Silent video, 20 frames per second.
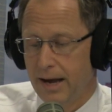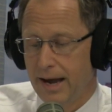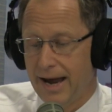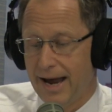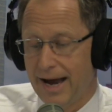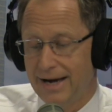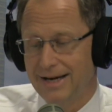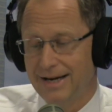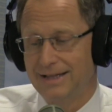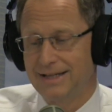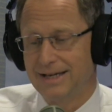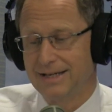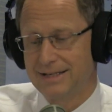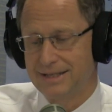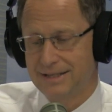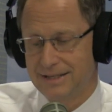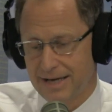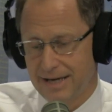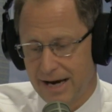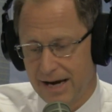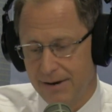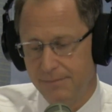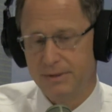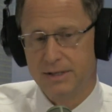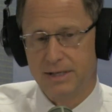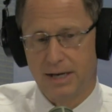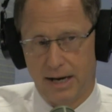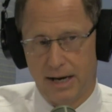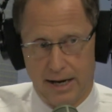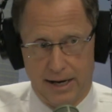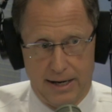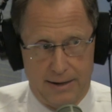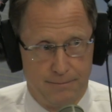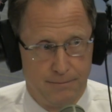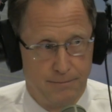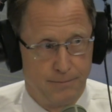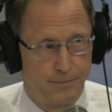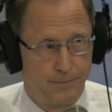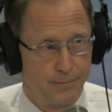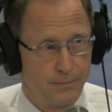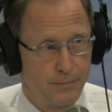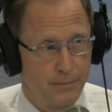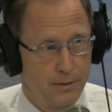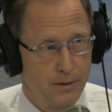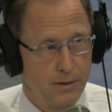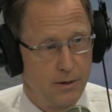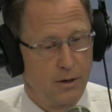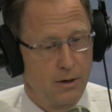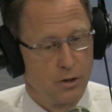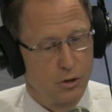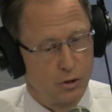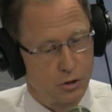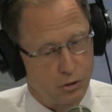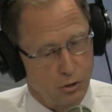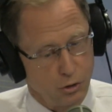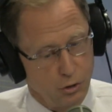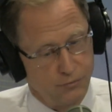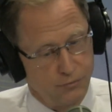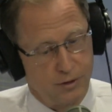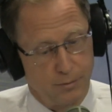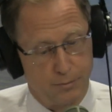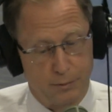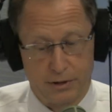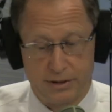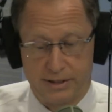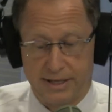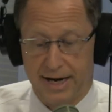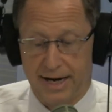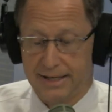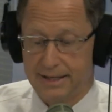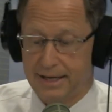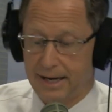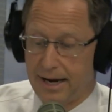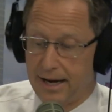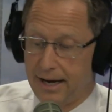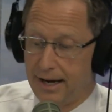And at the same time, serve to protect